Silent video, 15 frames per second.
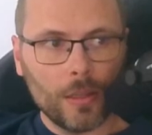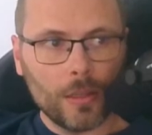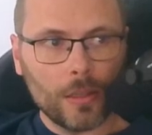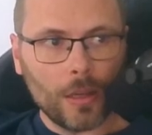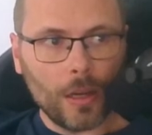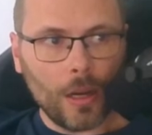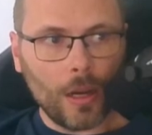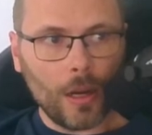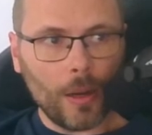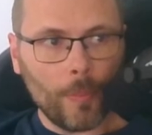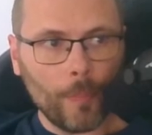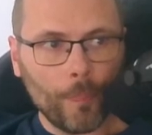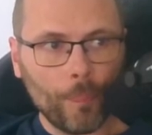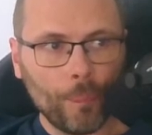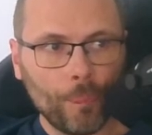
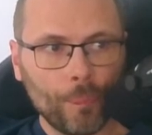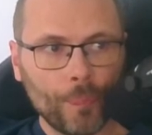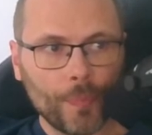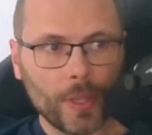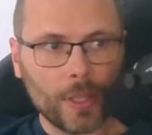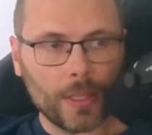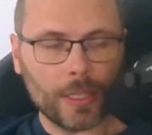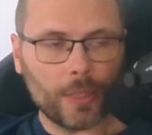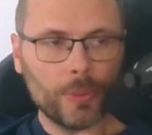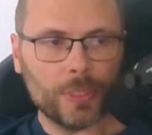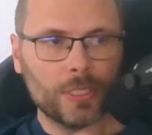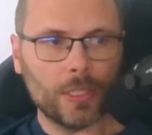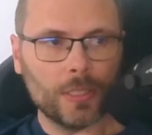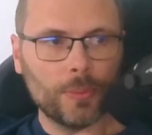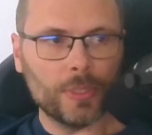like
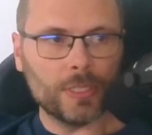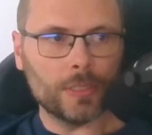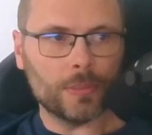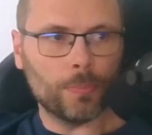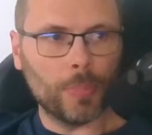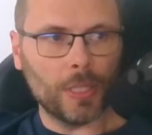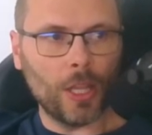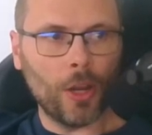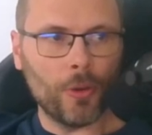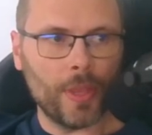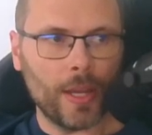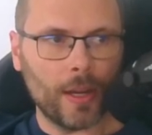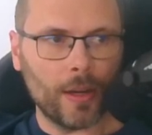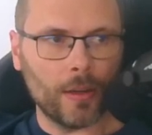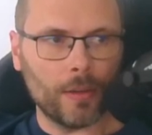it was below
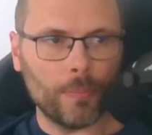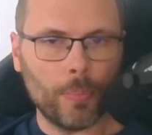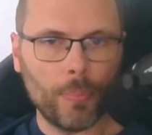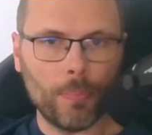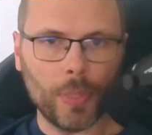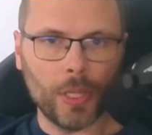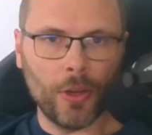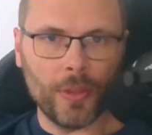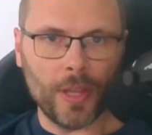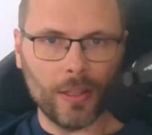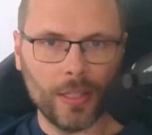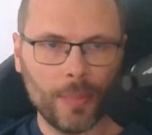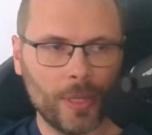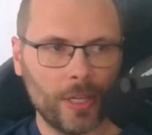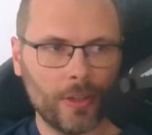their
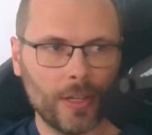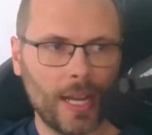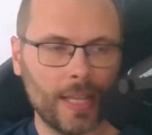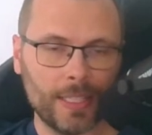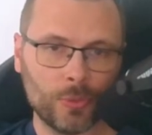limit or not.